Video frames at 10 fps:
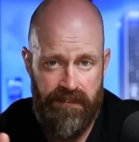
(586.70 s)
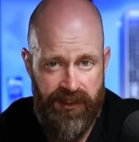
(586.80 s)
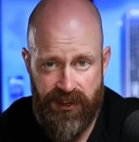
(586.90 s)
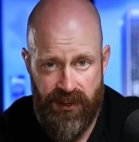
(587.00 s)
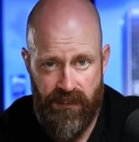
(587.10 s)

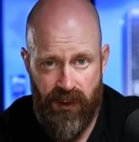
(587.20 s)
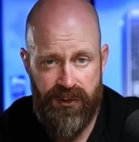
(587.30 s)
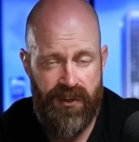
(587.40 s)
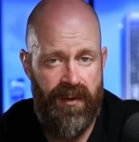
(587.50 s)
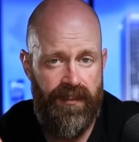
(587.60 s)
potentially
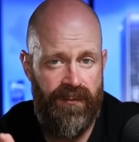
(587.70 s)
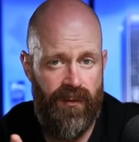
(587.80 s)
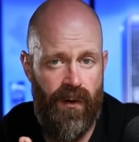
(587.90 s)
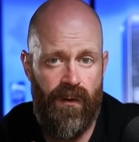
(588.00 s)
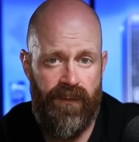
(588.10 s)
most or maybe even
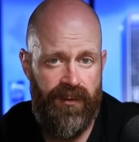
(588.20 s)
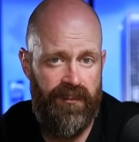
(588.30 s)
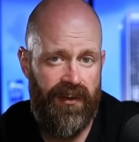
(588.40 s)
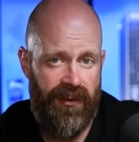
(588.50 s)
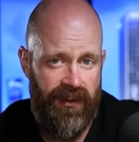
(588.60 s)
all of your
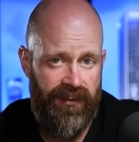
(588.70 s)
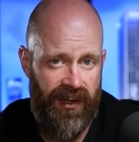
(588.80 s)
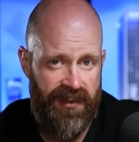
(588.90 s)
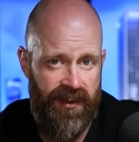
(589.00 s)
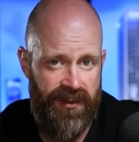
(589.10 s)
monthly living
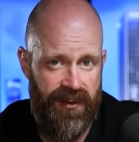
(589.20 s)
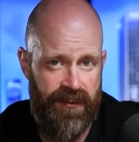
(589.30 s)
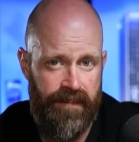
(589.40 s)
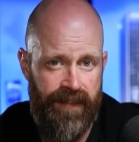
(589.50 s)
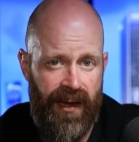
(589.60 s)
expenses.
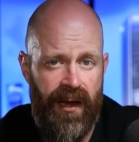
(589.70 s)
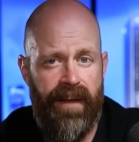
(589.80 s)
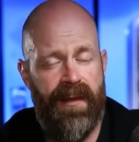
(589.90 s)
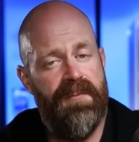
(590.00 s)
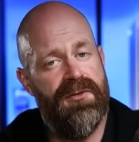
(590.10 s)

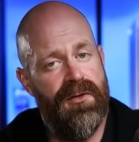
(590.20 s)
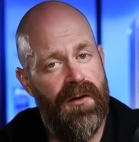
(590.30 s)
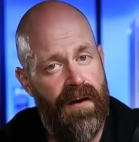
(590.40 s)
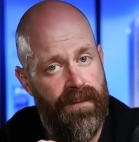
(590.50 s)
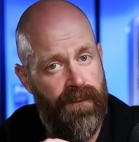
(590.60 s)
That means that you're
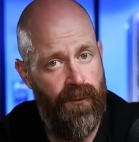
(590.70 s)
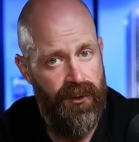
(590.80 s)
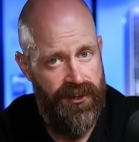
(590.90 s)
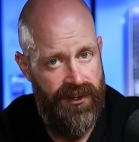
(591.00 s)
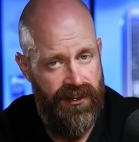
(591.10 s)
not
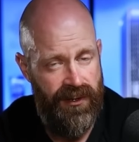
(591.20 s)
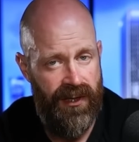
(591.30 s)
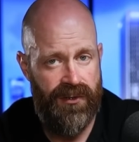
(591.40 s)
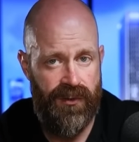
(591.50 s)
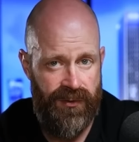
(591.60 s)
forced to
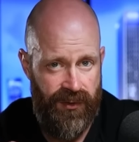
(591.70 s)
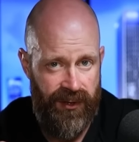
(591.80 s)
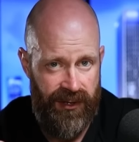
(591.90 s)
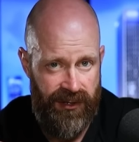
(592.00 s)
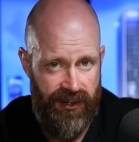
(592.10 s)
take Social
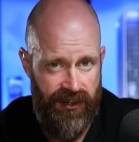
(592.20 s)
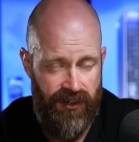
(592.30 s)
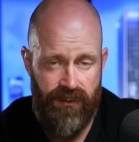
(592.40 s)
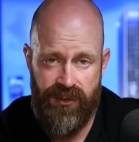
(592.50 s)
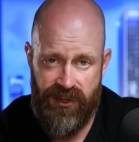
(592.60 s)
Security at
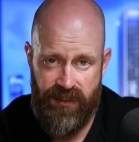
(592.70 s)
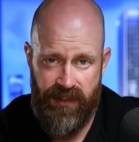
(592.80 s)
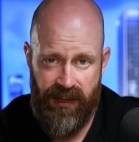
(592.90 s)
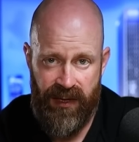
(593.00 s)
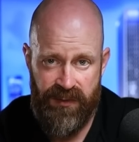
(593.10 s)
62 just to
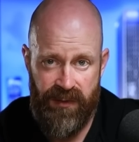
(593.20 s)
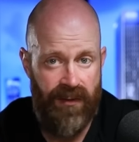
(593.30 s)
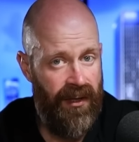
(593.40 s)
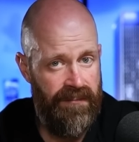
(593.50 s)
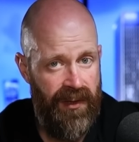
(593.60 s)
make ends meet
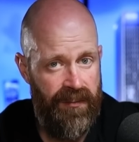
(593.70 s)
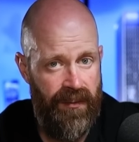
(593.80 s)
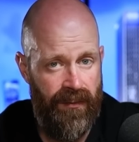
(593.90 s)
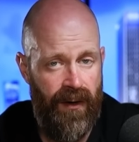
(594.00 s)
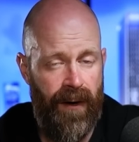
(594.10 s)
like many
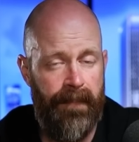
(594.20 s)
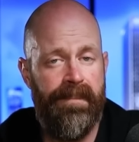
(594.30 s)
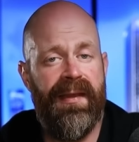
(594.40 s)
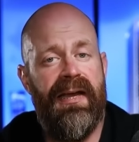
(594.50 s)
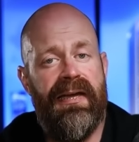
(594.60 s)
people are.
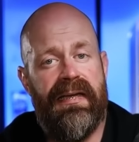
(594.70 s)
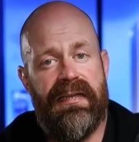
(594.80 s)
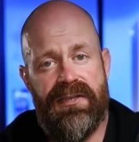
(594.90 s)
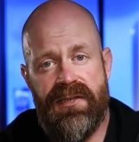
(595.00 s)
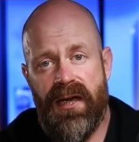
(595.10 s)

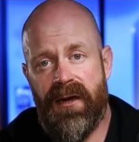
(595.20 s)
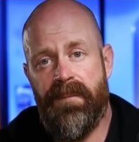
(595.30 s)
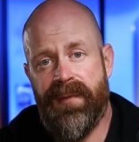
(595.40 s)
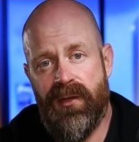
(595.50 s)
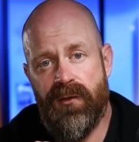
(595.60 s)
Instead,
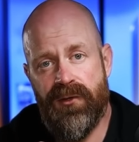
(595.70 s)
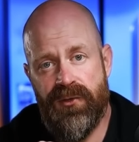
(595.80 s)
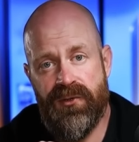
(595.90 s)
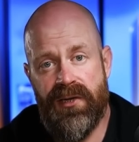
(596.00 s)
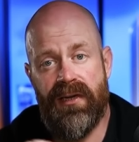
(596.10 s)
you can
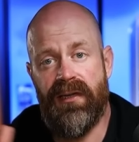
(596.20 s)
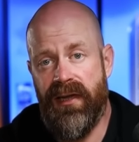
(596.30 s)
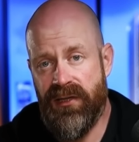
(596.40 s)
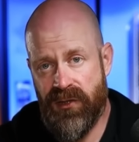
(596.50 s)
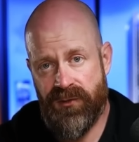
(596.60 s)
choose to
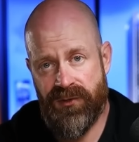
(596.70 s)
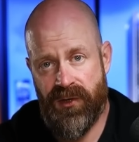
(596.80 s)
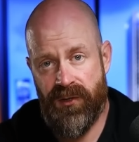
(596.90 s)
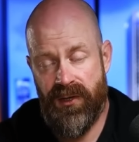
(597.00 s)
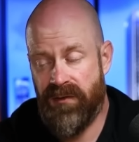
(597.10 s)
delay Social
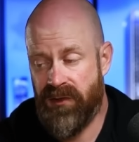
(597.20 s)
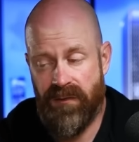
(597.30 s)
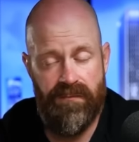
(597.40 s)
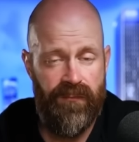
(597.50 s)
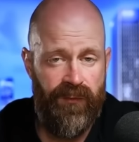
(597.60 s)
Security until
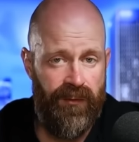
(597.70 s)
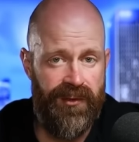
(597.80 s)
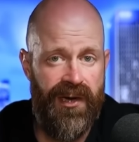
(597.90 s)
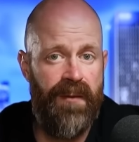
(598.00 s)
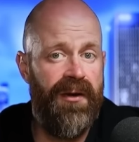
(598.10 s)
full
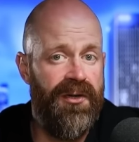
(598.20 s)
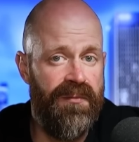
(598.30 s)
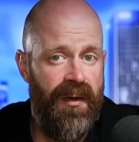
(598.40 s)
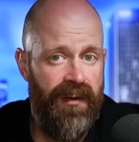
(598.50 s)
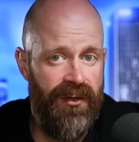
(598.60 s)
retirement age or
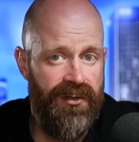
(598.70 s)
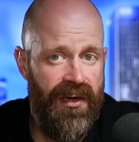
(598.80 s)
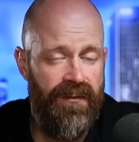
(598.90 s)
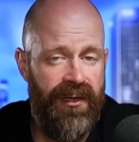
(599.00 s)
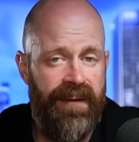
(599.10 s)
maybe age
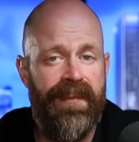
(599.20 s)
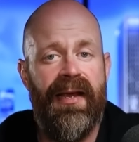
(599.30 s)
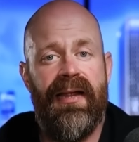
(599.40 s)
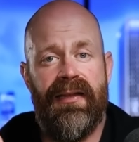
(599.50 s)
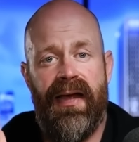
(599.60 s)
70,
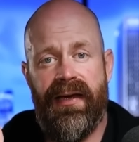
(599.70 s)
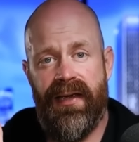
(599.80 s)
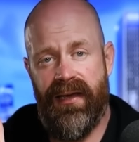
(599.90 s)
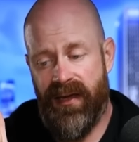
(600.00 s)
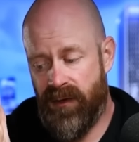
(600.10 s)

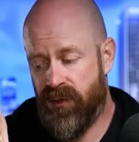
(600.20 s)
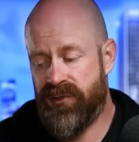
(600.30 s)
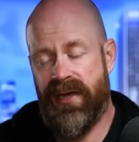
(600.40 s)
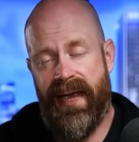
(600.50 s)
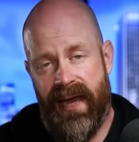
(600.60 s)
locking in those
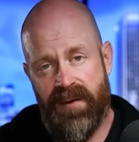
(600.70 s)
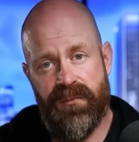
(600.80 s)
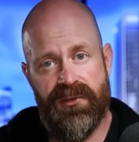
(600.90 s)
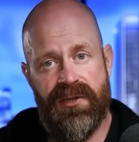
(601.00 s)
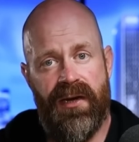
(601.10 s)
8%
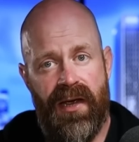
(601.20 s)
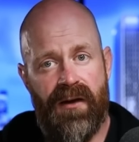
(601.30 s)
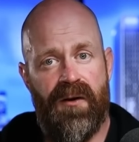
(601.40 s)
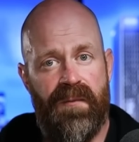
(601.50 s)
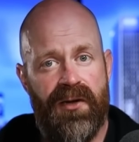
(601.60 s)

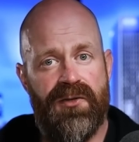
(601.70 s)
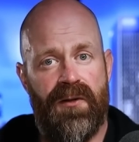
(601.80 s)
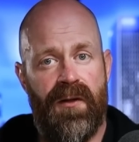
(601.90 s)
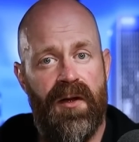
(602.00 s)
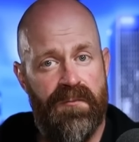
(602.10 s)

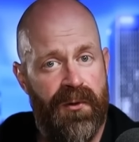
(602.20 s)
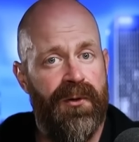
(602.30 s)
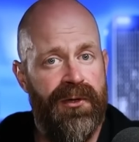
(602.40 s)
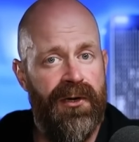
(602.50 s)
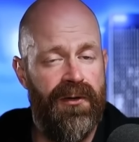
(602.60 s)
incremental per
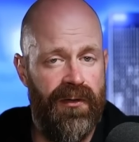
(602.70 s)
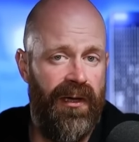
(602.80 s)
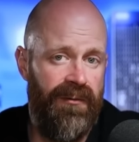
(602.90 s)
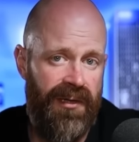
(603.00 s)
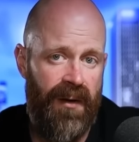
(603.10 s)
year
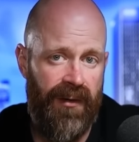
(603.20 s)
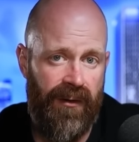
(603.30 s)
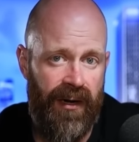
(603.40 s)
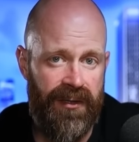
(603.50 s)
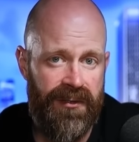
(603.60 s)
delayed retirement
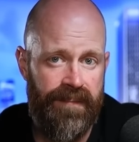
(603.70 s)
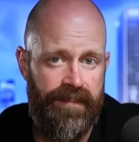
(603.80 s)
credits.